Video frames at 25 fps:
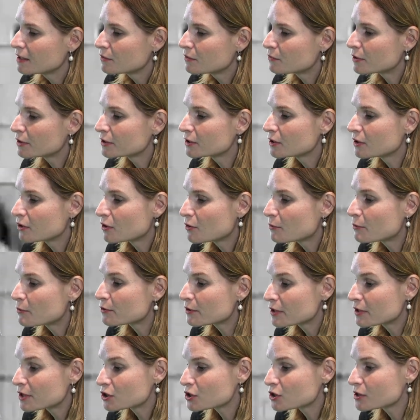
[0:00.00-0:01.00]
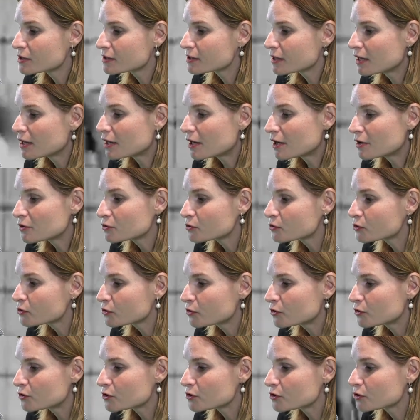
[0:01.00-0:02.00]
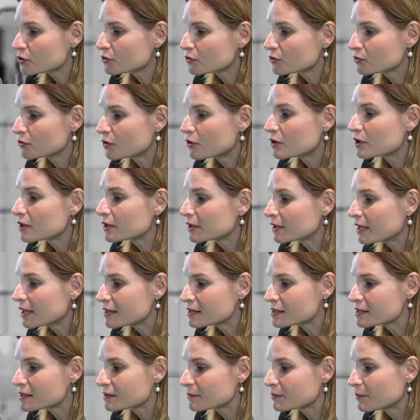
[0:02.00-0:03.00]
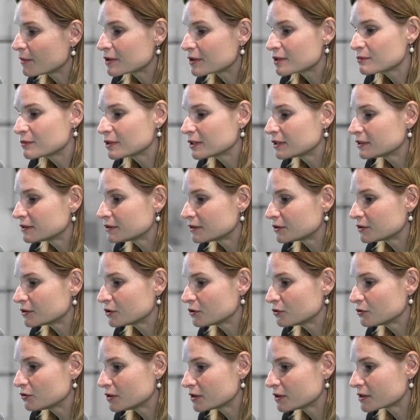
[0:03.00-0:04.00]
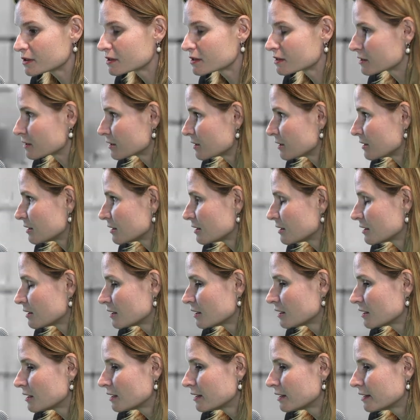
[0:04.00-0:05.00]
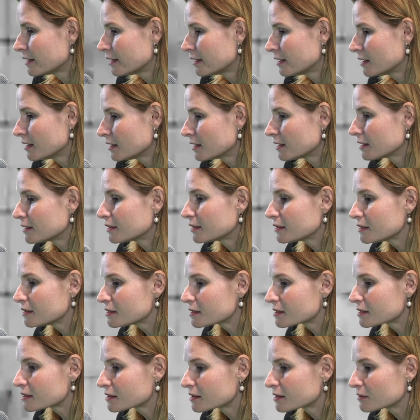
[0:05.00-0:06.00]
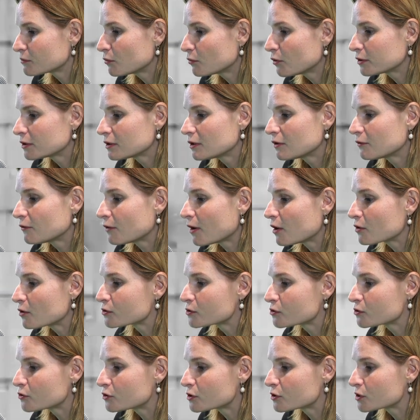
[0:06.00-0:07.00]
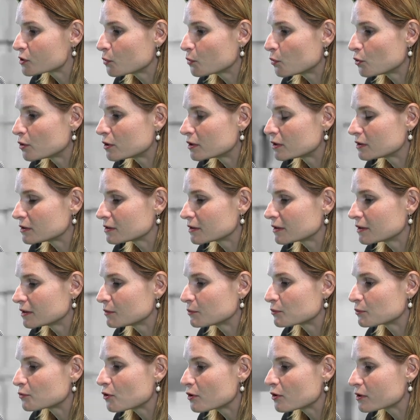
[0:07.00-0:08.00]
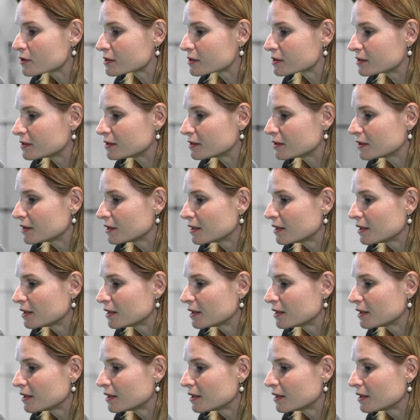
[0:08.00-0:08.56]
where the operations are outsourced to organized paramilitary units, in this model of outsourced war, the proxy